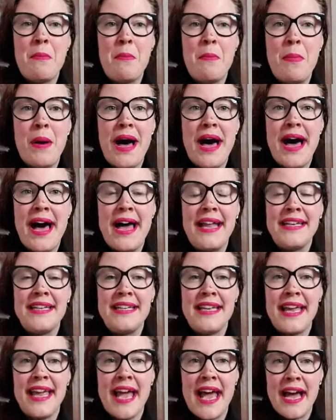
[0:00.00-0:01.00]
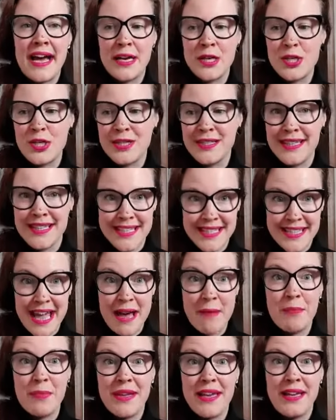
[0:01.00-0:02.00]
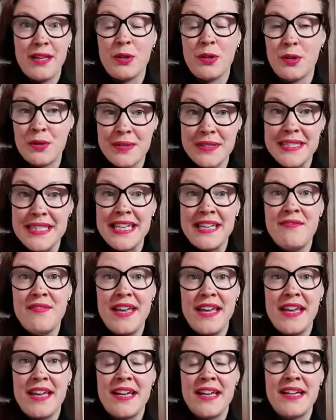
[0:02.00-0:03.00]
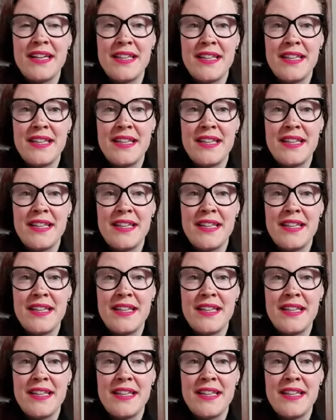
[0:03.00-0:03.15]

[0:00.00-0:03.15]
but they actually stepped into conceiving